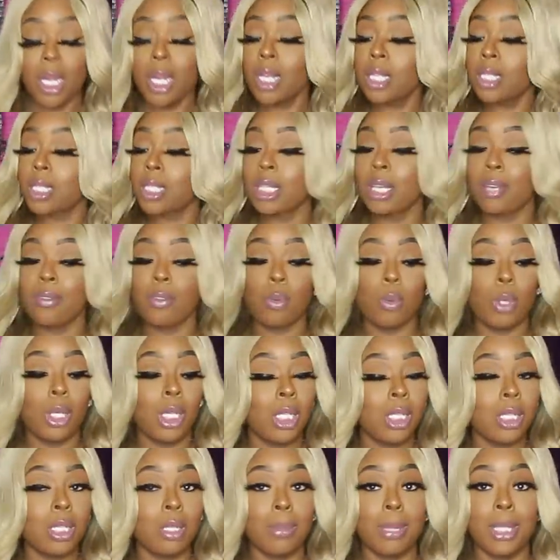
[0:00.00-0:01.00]
It's giving what
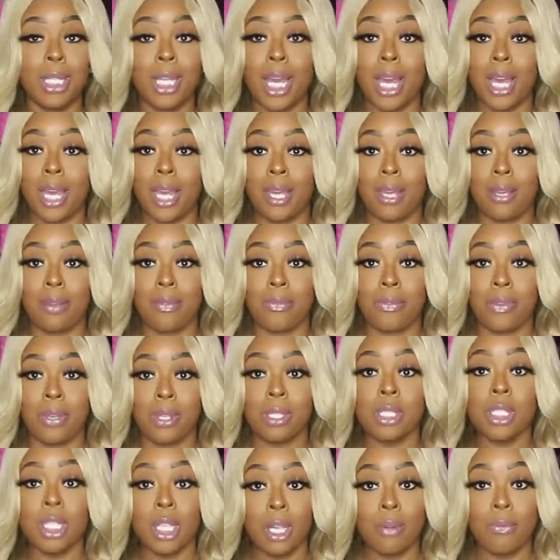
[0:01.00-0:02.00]
needs to be gave.
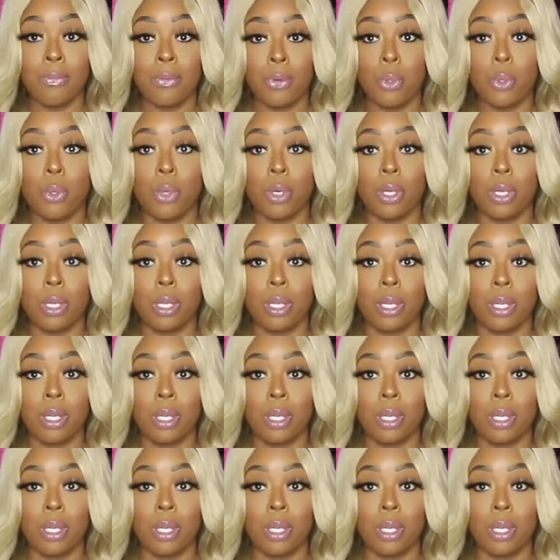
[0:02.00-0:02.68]
Tom Ford.